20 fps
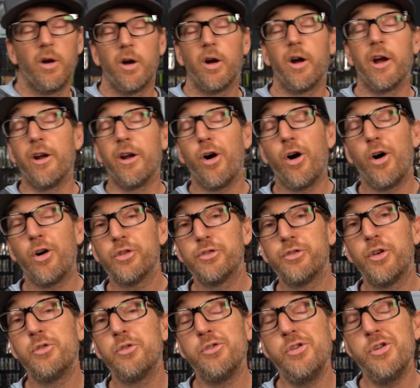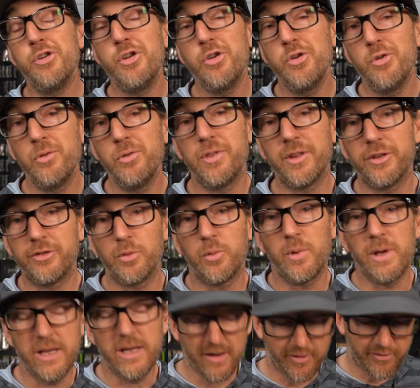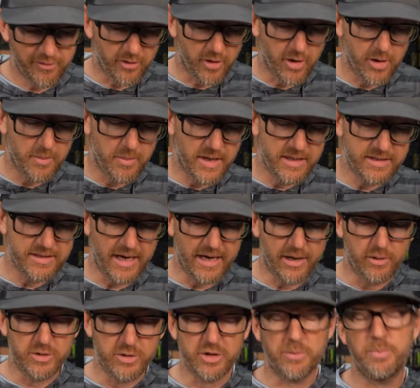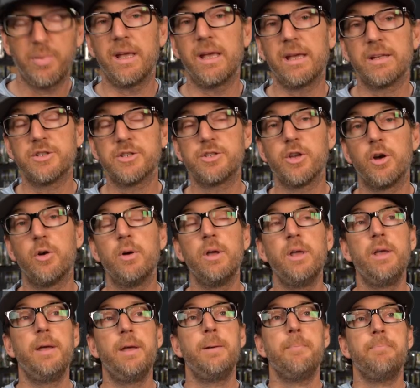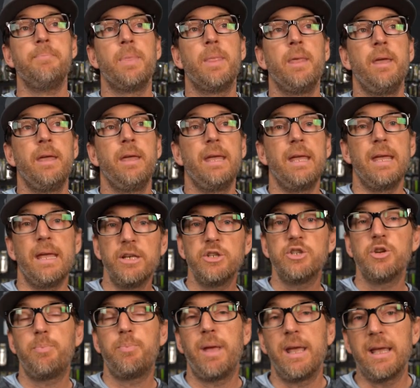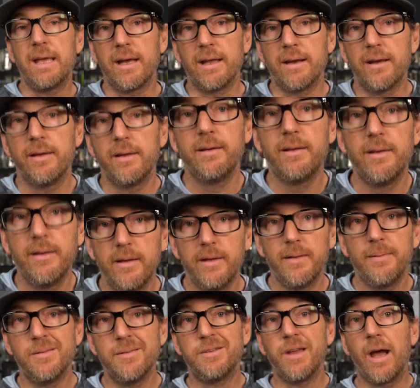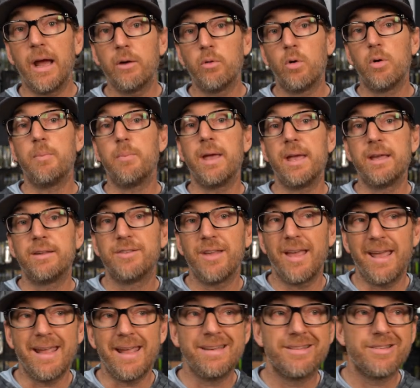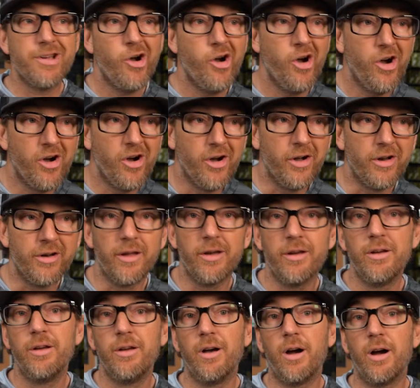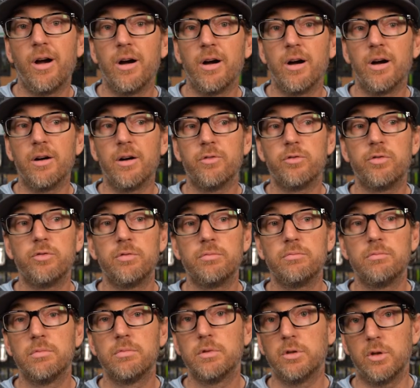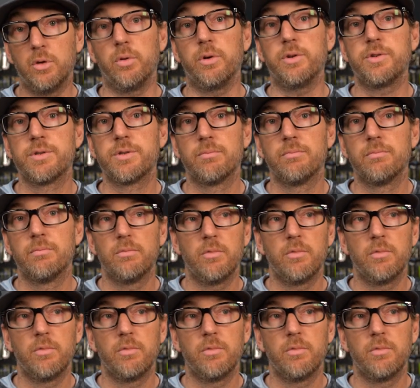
All right, also new this week from Daiwa, Japan. So in Japan, Daiwa makes a ton of lures.